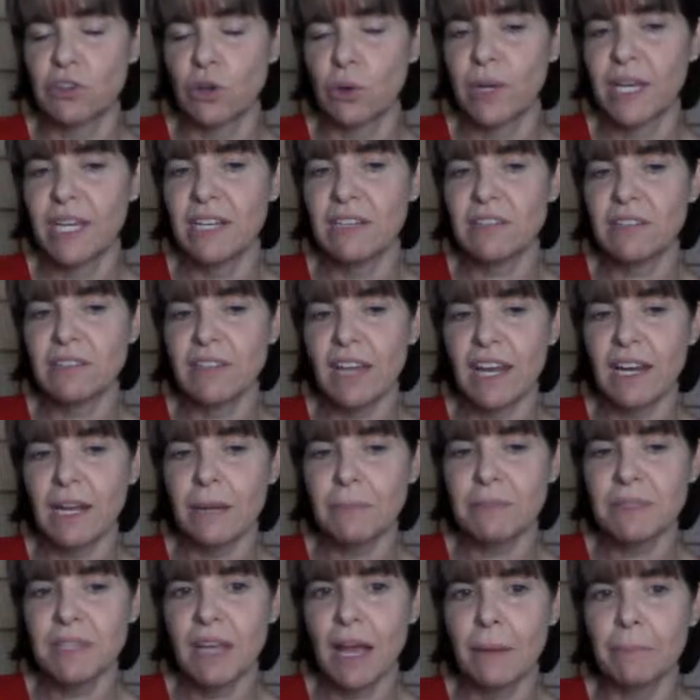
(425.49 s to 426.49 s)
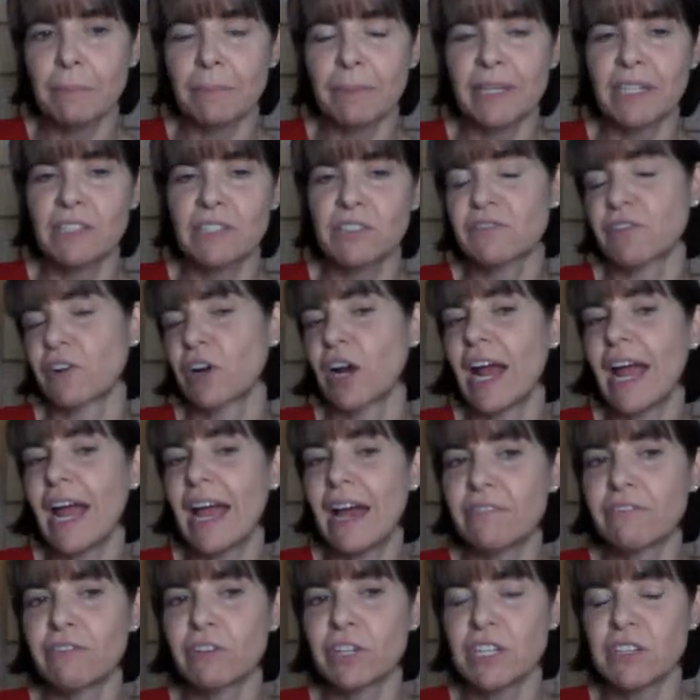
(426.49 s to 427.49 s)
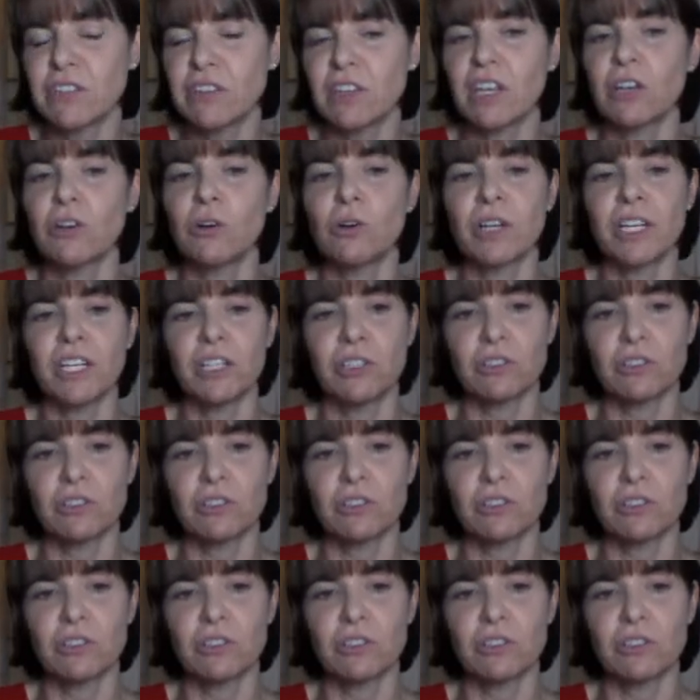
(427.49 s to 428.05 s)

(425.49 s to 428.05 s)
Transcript: So he set up templates for every single,